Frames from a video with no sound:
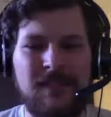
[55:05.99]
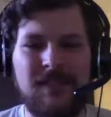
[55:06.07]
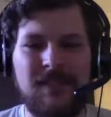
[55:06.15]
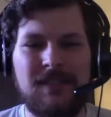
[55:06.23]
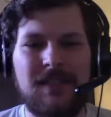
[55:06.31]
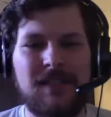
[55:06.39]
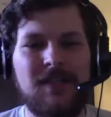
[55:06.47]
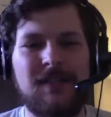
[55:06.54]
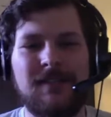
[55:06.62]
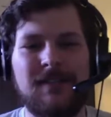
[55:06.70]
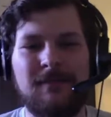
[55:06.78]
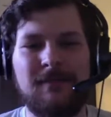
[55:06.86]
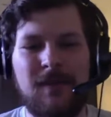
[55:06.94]
That's
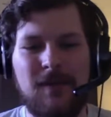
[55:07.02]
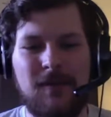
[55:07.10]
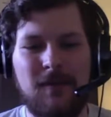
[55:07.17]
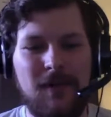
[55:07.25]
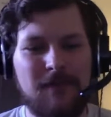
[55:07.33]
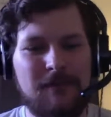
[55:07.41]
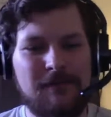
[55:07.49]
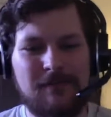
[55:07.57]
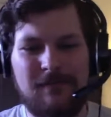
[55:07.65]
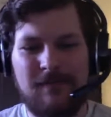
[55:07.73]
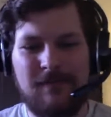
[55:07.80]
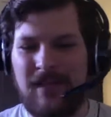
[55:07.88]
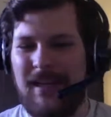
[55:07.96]
awesome. Well,
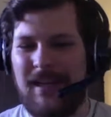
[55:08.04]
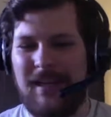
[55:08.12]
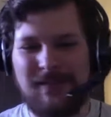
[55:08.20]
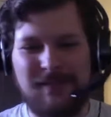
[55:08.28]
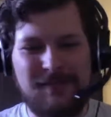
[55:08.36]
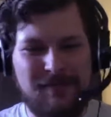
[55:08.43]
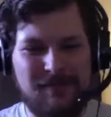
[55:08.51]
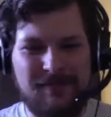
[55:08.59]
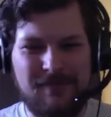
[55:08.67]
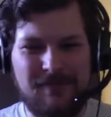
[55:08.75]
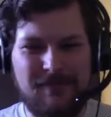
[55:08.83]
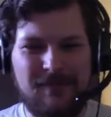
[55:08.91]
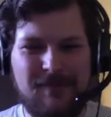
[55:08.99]
again,
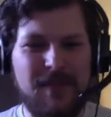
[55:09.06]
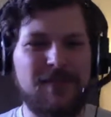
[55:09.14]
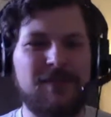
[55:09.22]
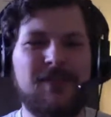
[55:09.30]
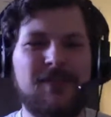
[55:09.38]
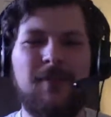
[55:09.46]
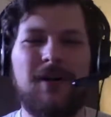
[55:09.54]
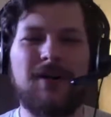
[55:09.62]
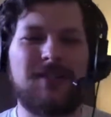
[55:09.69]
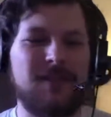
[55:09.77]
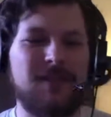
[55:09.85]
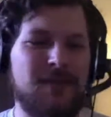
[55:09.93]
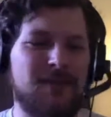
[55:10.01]
thank you so much.
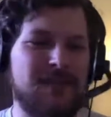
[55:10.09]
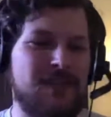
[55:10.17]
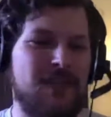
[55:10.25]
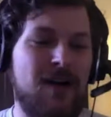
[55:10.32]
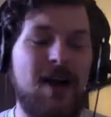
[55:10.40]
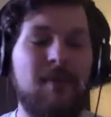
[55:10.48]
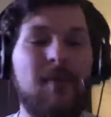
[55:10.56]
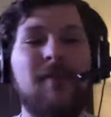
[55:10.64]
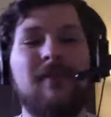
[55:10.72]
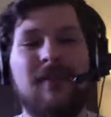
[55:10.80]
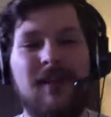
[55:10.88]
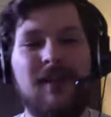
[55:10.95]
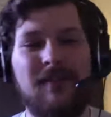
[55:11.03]
As you can tell, I'm a big
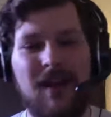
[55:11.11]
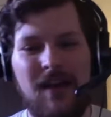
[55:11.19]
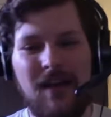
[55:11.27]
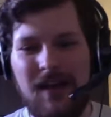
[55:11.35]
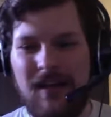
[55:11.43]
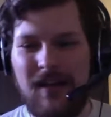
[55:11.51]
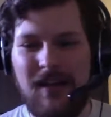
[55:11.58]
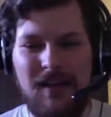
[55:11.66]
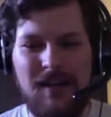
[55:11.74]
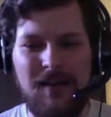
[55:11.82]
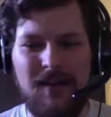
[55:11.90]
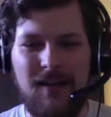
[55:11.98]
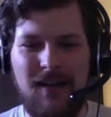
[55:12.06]
fan of Ionic.
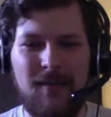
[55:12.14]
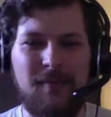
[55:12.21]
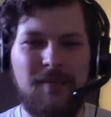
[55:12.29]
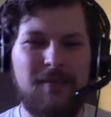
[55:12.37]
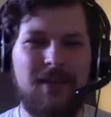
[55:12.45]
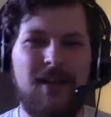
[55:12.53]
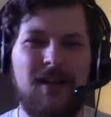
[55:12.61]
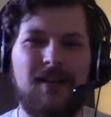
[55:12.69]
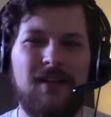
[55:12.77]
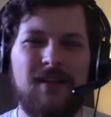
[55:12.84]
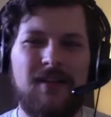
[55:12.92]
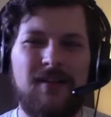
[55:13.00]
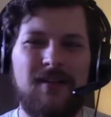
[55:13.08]

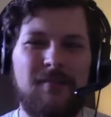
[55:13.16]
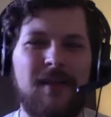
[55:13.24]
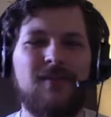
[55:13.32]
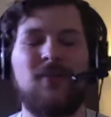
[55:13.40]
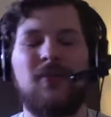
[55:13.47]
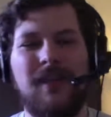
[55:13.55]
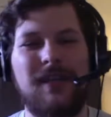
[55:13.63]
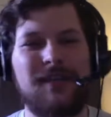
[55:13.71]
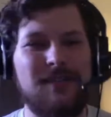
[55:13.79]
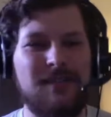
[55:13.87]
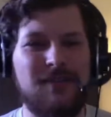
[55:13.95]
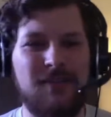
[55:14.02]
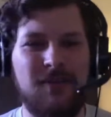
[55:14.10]
It makes it really
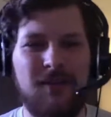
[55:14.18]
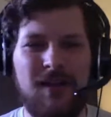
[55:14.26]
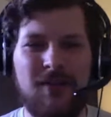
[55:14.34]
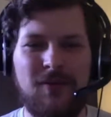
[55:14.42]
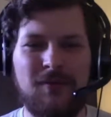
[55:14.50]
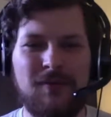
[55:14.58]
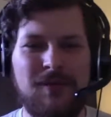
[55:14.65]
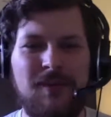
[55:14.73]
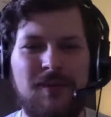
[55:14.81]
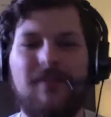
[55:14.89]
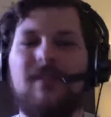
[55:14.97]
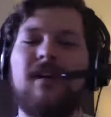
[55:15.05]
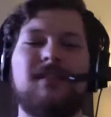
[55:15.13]
easy to do a lot of cool stuff,
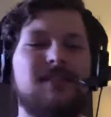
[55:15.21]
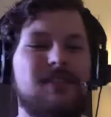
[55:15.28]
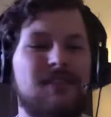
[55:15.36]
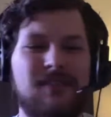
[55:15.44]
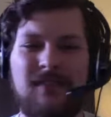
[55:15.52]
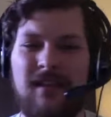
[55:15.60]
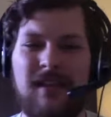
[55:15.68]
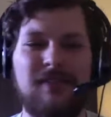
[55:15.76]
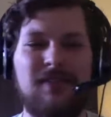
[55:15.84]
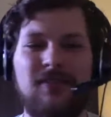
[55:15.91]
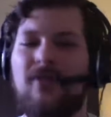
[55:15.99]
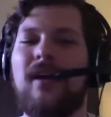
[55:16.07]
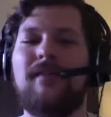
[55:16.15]
a lot just things you
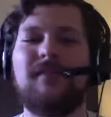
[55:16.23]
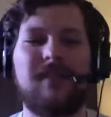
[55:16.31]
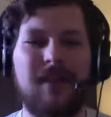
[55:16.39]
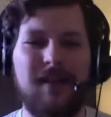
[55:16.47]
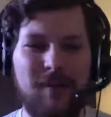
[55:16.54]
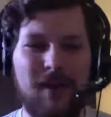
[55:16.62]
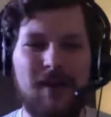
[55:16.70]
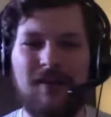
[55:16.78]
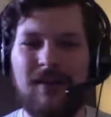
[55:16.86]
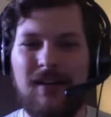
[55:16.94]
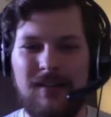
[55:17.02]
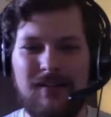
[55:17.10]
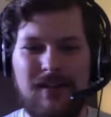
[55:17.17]
don't have to think about,
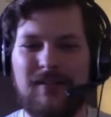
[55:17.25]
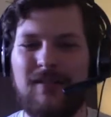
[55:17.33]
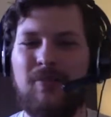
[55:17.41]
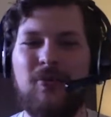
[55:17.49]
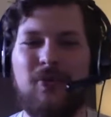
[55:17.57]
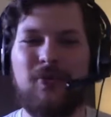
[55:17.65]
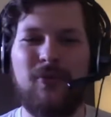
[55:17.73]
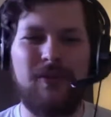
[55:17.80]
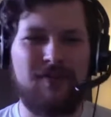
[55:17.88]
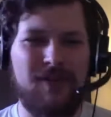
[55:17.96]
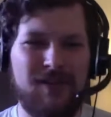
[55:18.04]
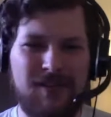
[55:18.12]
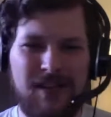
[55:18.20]
like the pull to
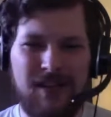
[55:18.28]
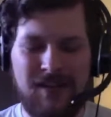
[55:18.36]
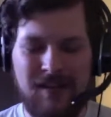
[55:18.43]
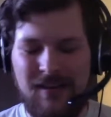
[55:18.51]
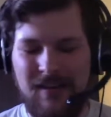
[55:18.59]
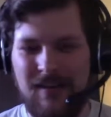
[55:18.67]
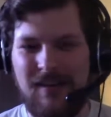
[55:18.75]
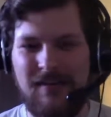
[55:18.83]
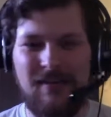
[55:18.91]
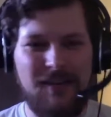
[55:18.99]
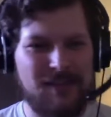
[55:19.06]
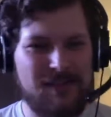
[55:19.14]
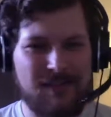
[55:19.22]
refresh thing and
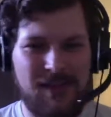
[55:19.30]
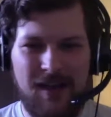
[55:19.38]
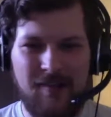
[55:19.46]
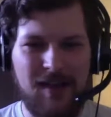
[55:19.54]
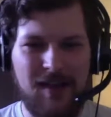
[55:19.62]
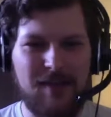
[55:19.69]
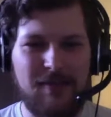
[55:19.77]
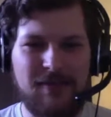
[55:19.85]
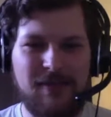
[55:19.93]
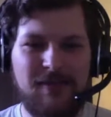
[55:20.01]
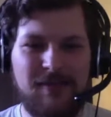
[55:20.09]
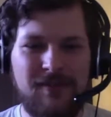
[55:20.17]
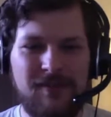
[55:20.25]
the side menu.
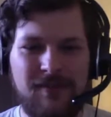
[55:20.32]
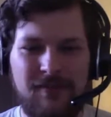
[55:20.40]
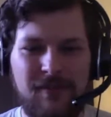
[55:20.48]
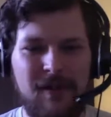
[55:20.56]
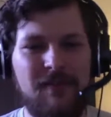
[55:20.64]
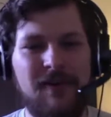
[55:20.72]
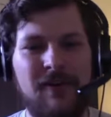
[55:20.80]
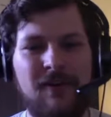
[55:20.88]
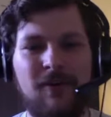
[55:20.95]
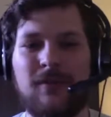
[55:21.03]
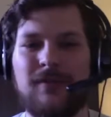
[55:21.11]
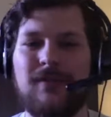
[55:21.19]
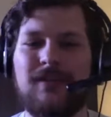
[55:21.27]
So very, very
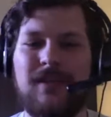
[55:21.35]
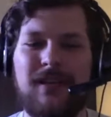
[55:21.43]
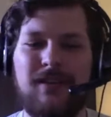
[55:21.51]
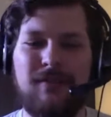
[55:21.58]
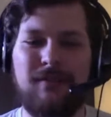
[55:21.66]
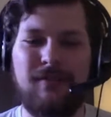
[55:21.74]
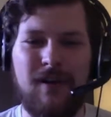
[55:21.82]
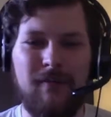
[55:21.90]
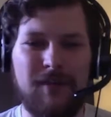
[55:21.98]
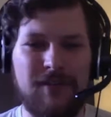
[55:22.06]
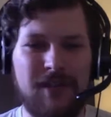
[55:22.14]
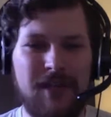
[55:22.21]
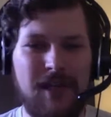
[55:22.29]
cool. So thank you very
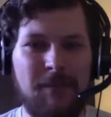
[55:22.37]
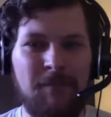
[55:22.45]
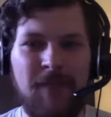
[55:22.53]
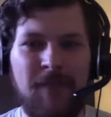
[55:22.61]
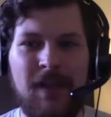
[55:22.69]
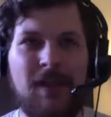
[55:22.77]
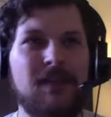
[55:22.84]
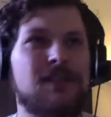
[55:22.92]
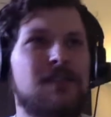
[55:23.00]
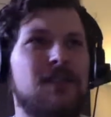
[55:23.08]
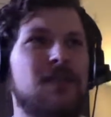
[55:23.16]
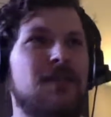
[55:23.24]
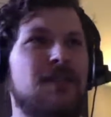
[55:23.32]
much again.
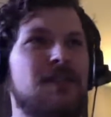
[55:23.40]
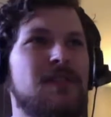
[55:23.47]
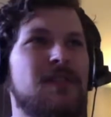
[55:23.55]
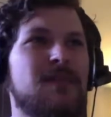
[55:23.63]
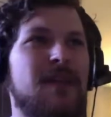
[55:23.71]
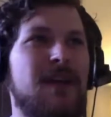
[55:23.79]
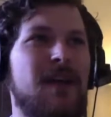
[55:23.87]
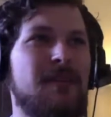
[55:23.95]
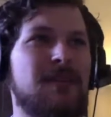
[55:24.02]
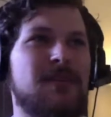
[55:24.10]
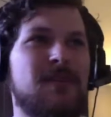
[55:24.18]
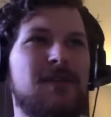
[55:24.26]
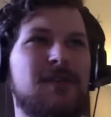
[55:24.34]
So this has been
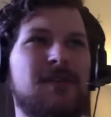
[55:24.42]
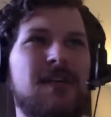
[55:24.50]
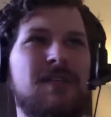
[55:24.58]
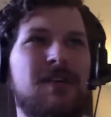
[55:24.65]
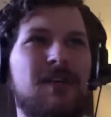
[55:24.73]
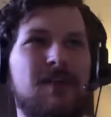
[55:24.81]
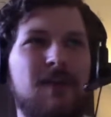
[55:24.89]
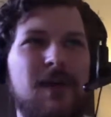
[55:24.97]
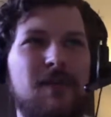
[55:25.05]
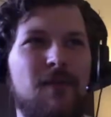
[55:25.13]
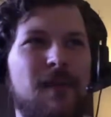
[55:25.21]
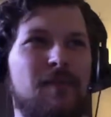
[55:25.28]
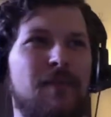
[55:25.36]
episode 73 of
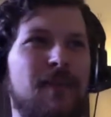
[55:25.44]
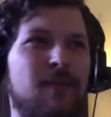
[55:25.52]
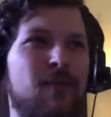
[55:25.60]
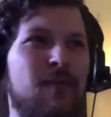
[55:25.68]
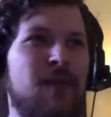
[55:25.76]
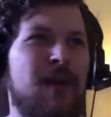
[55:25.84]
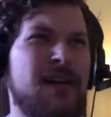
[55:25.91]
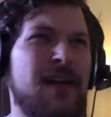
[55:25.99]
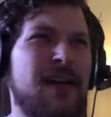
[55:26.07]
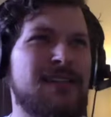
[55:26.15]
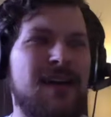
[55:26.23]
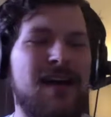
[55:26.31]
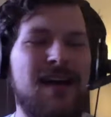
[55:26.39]
the Web Platform
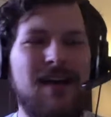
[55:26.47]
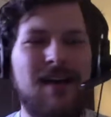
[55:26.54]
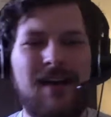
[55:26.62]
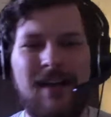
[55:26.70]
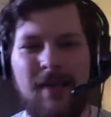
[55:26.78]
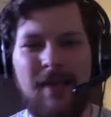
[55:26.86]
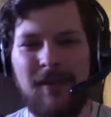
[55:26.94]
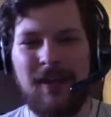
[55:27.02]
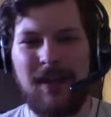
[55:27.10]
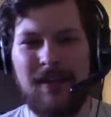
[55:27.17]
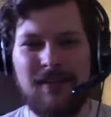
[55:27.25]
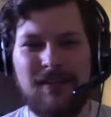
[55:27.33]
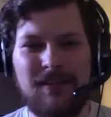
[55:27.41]
Podcast, Ionic
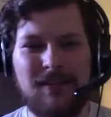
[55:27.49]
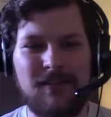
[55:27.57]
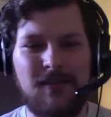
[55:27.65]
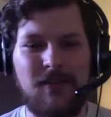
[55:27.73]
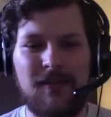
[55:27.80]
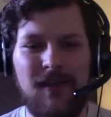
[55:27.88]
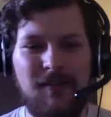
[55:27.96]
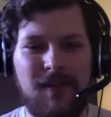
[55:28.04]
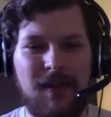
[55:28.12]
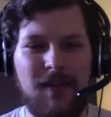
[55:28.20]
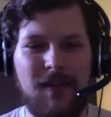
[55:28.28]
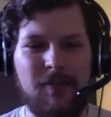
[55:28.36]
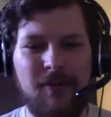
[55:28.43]
Applications. As always, I'm
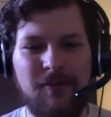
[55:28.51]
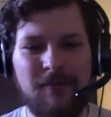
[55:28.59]
Danny Blue.